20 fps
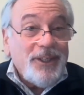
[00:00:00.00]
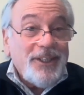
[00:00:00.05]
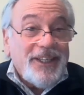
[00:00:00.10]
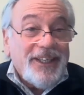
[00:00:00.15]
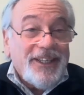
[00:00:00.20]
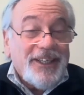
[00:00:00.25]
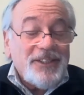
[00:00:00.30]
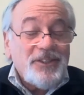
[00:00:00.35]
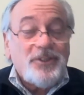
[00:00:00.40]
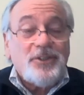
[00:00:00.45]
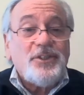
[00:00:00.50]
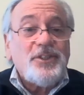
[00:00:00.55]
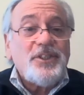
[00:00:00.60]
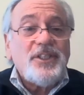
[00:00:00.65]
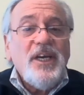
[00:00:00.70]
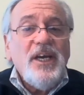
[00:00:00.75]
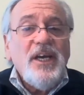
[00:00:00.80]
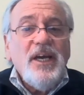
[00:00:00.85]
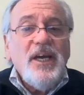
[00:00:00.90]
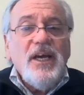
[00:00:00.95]
cancers.
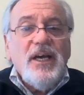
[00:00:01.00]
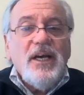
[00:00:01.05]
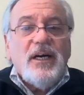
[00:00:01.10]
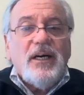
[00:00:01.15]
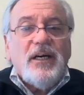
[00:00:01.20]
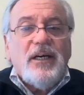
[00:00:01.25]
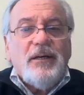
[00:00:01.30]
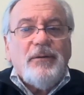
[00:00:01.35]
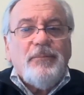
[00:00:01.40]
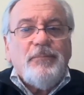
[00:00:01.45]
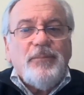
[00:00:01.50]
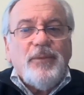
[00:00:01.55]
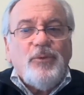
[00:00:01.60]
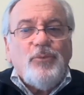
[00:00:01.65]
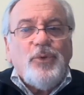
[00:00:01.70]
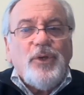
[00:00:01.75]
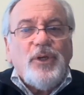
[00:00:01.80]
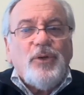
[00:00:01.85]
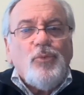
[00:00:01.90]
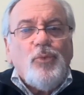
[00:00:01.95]

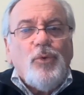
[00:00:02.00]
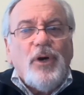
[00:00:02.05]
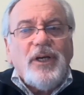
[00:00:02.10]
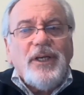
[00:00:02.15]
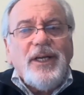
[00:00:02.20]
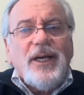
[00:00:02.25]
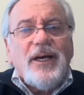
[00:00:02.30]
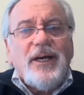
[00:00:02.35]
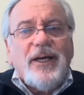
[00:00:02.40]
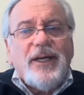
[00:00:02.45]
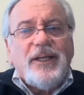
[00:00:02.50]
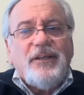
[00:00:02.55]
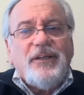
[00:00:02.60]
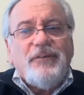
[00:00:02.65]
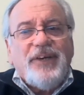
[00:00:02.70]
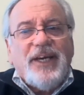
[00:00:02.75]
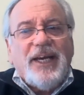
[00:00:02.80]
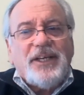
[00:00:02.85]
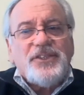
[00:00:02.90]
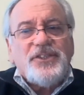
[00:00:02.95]
Will one kind of
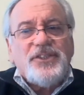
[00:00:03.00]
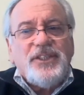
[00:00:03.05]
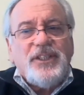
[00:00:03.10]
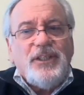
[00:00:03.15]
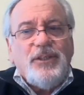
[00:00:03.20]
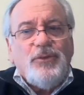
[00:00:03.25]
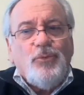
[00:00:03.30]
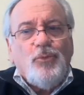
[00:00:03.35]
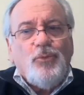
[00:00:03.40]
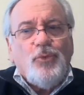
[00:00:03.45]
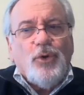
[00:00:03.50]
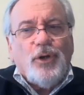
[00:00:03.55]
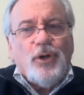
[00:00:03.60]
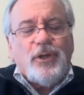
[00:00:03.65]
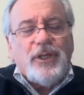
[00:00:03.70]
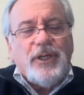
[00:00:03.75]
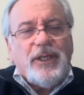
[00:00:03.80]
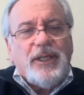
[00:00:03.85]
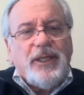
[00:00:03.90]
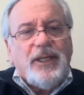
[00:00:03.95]
vaccine work
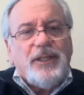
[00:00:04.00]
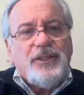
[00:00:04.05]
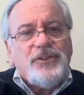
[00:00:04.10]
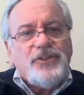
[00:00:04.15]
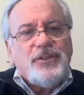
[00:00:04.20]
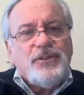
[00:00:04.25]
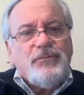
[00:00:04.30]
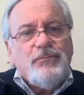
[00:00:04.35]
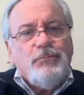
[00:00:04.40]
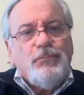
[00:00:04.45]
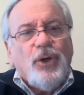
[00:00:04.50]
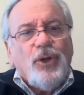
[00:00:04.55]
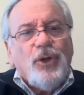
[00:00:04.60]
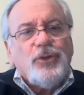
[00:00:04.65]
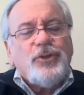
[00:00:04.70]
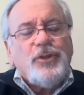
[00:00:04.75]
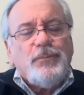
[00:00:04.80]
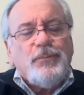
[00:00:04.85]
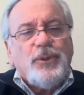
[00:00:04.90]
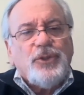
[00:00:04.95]
against
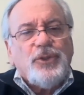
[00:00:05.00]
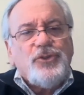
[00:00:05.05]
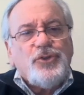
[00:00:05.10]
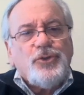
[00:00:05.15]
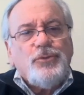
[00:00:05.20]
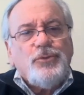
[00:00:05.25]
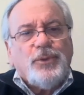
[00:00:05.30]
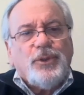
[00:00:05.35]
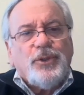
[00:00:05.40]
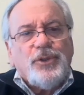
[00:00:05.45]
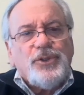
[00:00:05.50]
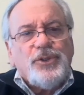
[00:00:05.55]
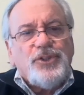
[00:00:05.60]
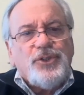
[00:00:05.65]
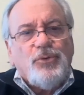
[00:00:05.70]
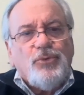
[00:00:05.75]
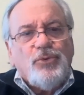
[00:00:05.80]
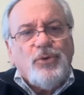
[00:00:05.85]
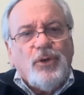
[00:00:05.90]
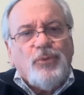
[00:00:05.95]
multiple tumors,
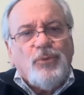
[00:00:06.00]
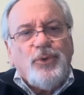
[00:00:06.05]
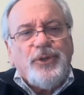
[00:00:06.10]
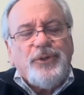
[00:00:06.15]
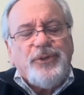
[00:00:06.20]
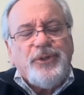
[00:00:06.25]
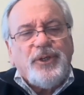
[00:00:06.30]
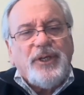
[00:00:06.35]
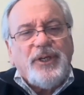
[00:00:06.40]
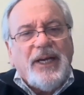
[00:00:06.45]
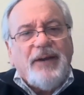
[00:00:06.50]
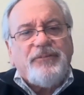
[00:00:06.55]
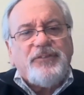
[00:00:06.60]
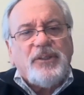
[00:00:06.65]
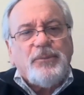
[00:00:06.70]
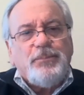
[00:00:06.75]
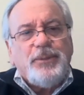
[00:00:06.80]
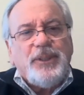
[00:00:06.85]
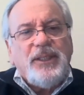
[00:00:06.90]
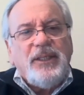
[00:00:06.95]
or will there have to
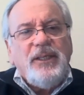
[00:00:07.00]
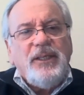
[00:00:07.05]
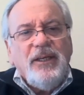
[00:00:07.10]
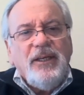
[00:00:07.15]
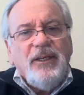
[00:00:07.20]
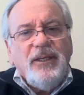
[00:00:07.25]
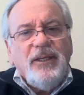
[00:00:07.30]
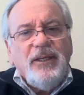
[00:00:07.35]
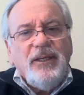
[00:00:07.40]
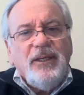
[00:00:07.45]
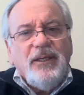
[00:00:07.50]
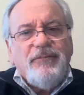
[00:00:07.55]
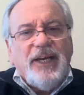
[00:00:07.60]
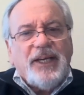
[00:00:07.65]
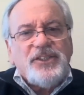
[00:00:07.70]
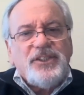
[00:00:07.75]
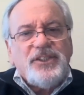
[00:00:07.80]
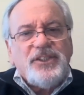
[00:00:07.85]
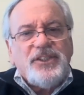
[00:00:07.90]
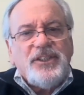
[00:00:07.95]
be
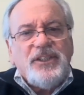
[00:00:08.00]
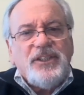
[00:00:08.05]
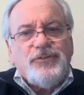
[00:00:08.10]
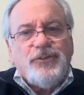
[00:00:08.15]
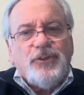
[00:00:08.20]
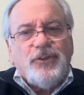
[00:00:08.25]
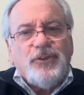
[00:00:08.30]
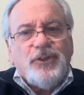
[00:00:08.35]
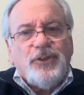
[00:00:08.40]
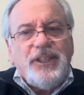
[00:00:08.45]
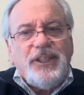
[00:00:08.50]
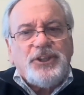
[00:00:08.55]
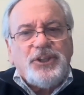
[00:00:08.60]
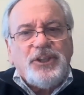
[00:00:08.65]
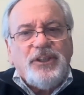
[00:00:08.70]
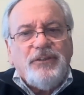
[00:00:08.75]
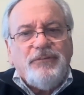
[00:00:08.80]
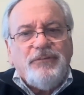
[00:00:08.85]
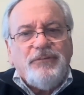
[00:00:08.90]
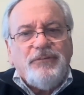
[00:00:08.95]
vaccines for
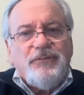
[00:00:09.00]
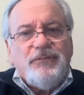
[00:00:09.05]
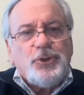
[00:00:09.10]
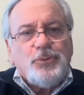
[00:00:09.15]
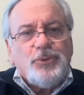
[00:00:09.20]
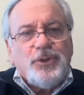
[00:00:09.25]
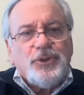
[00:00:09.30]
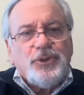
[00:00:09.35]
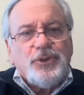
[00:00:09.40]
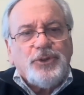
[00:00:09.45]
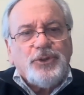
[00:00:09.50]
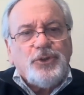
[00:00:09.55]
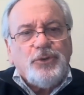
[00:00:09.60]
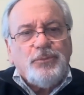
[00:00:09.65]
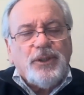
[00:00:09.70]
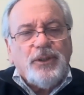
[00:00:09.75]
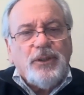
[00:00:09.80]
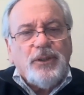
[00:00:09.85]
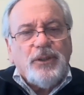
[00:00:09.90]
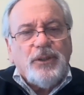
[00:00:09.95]
each individual
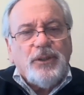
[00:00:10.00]
tumor?